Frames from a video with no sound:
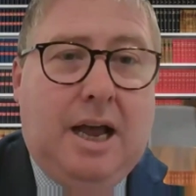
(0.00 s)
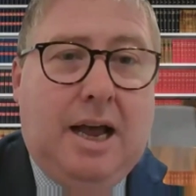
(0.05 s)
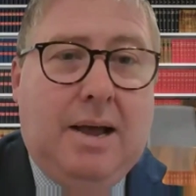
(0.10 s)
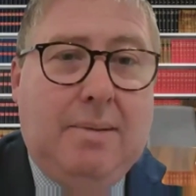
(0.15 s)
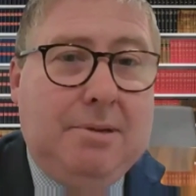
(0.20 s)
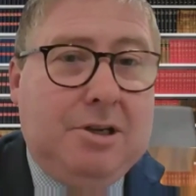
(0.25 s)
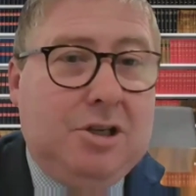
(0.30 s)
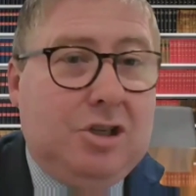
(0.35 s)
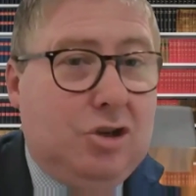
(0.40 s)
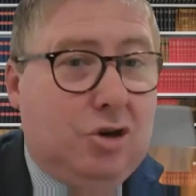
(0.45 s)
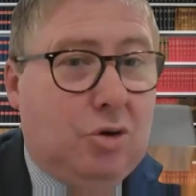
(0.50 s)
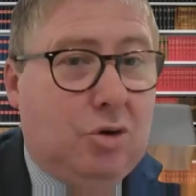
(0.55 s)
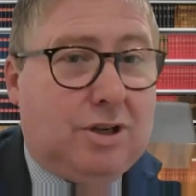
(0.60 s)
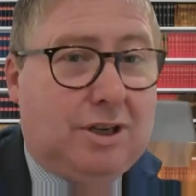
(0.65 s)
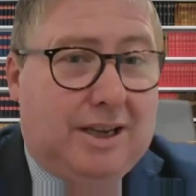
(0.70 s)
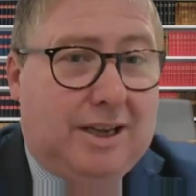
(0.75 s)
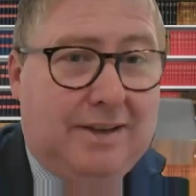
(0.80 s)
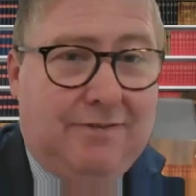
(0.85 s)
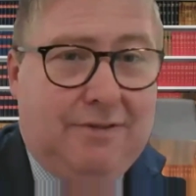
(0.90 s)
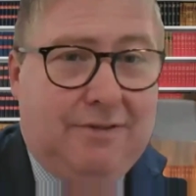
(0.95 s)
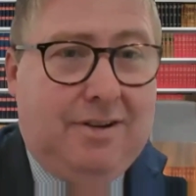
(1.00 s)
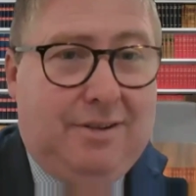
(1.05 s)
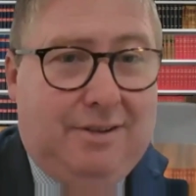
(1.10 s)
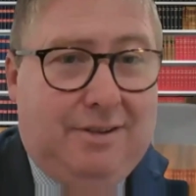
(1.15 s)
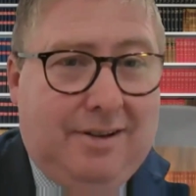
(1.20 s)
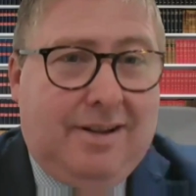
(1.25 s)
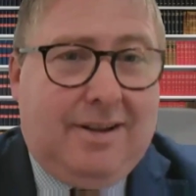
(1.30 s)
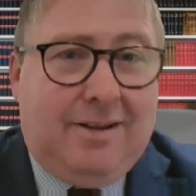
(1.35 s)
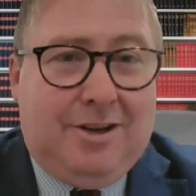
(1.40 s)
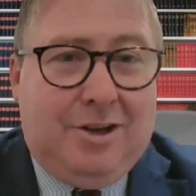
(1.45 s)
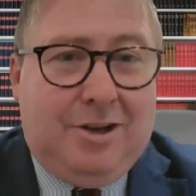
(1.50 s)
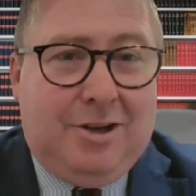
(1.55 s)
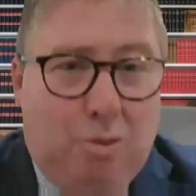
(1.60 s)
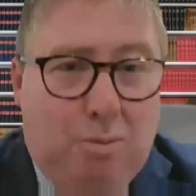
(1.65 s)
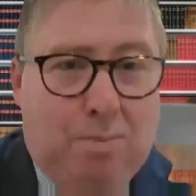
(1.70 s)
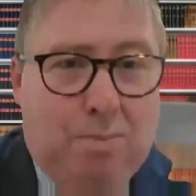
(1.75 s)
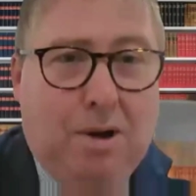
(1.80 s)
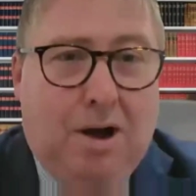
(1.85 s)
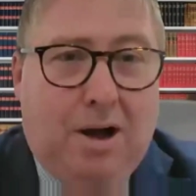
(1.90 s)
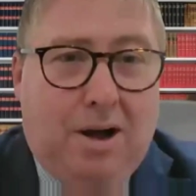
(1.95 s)
It's not a given that you
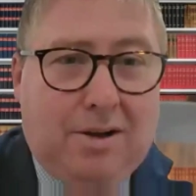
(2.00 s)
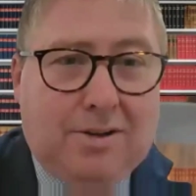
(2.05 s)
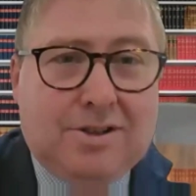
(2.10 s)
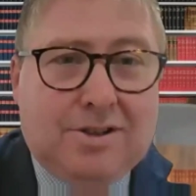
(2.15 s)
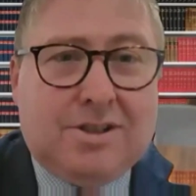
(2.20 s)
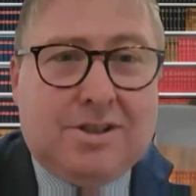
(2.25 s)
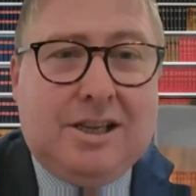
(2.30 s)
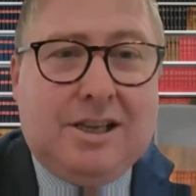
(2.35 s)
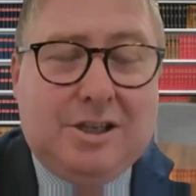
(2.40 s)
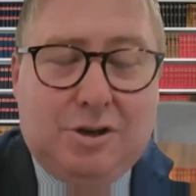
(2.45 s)
will pass.